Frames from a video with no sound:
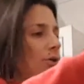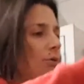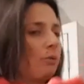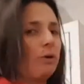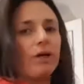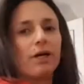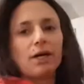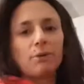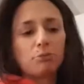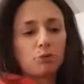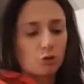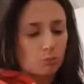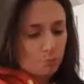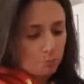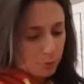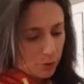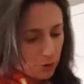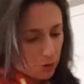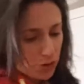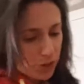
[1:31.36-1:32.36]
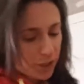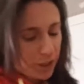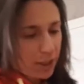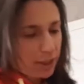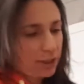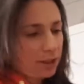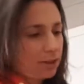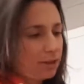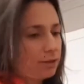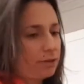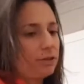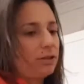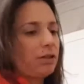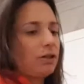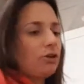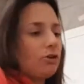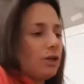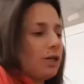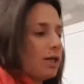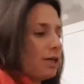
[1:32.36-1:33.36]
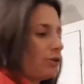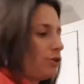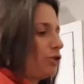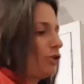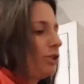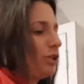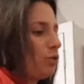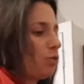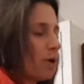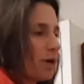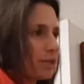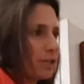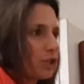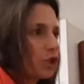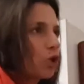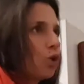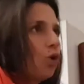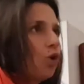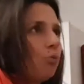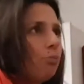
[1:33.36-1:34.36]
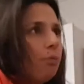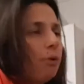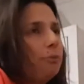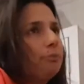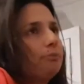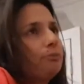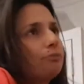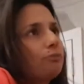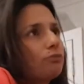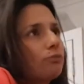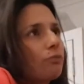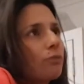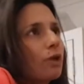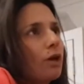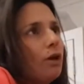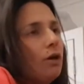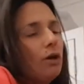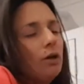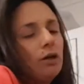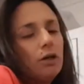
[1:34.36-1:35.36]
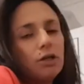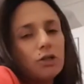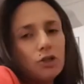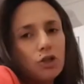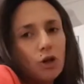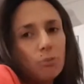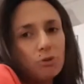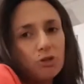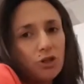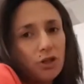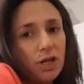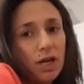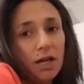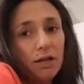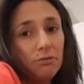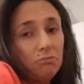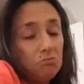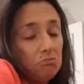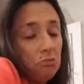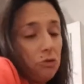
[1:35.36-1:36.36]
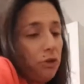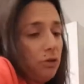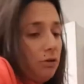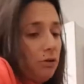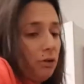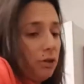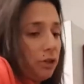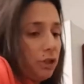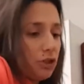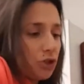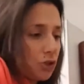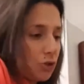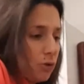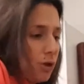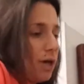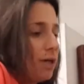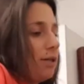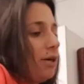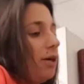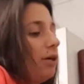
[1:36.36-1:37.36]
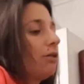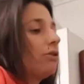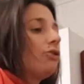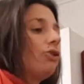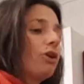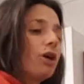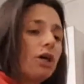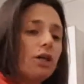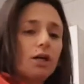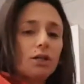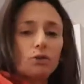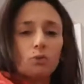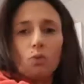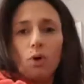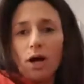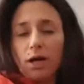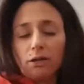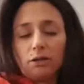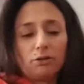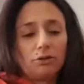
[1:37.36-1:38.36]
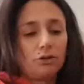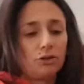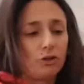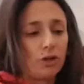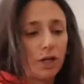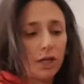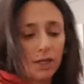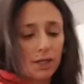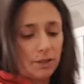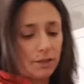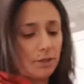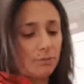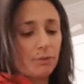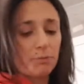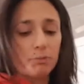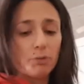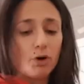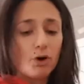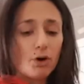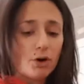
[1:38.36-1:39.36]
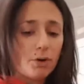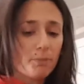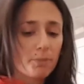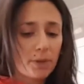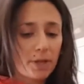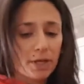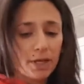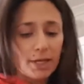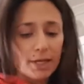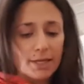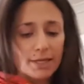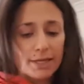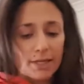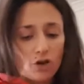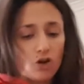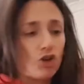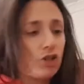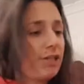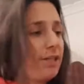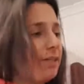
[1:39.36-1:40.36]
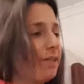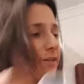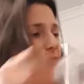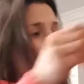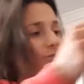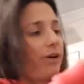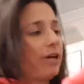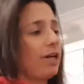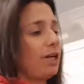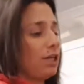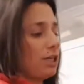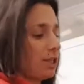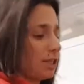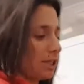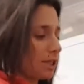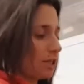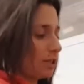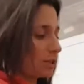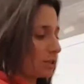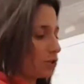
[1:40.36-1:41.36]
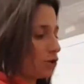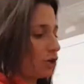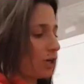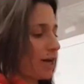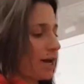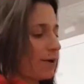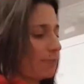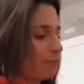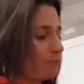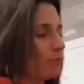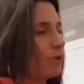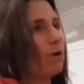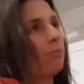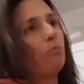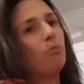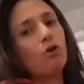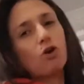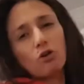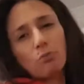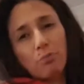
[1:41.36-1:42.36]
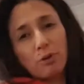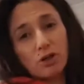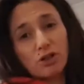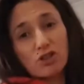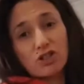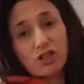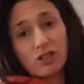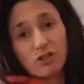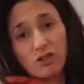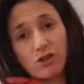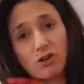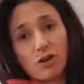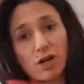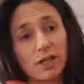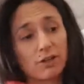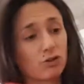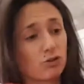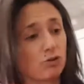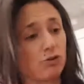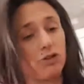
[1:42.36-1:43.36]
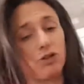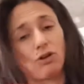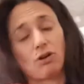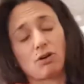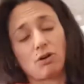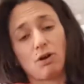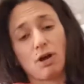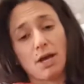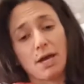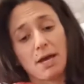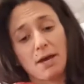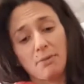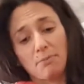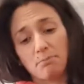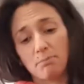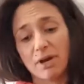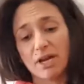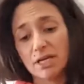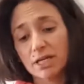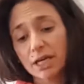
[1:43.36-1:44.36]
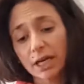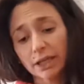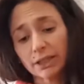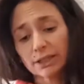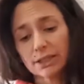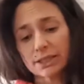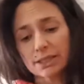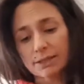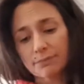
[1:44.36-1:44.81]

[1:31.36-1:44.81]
We have our protein. I'm gonna add only 1 scoop. It's optional, you don't need to add it. You can add 1 or you can add even more. The only difference is gonna more protein you add to your baking,